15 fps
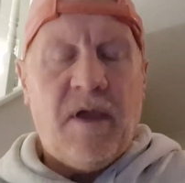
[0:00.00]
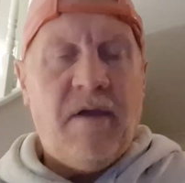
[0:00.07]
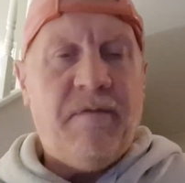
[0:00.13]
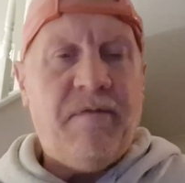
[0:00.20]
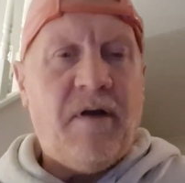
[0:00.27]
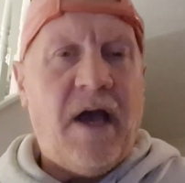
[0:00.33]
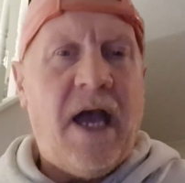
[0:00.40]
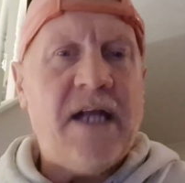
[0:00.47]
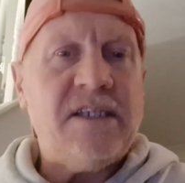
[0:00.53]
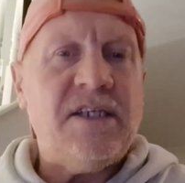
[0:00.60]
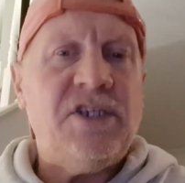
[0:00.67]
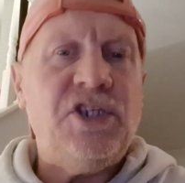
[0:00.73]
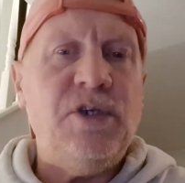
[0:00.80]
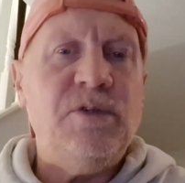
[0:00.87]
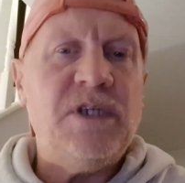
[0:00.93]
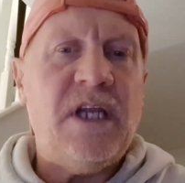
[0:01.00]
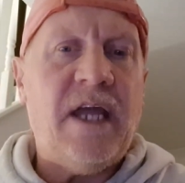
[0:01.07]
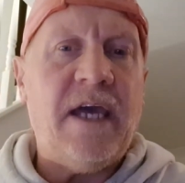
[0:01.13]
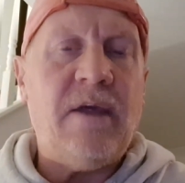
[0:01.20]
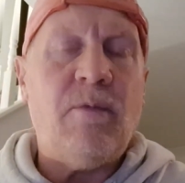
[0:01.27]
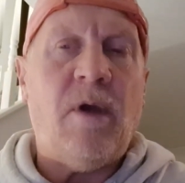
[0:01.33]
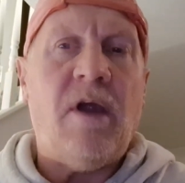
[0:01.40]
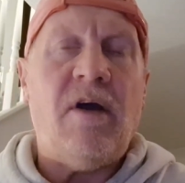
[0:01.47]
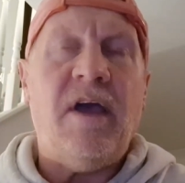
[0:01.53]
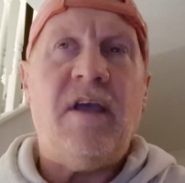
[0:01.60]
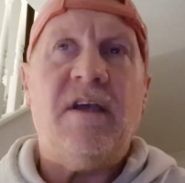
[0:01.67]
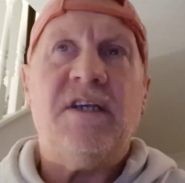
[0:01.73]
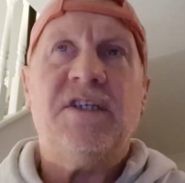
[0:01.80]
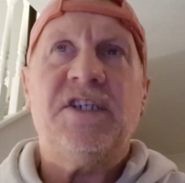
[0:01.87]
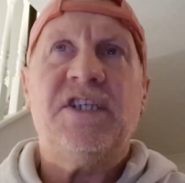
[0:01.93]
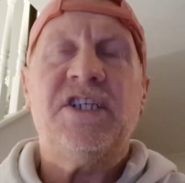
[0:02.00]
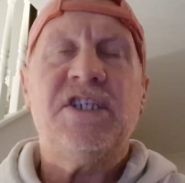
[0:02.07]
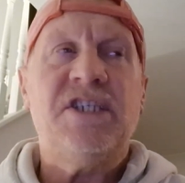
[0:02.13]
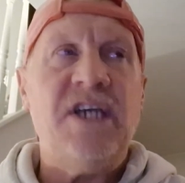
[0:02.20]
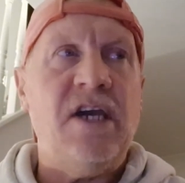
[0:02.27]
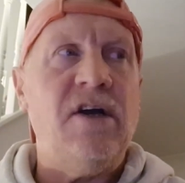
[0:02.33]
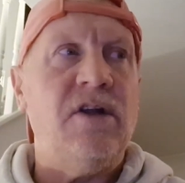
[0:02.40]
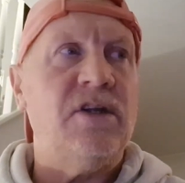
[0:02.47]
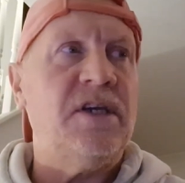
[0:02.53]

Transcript: If I had to choose a lake where I still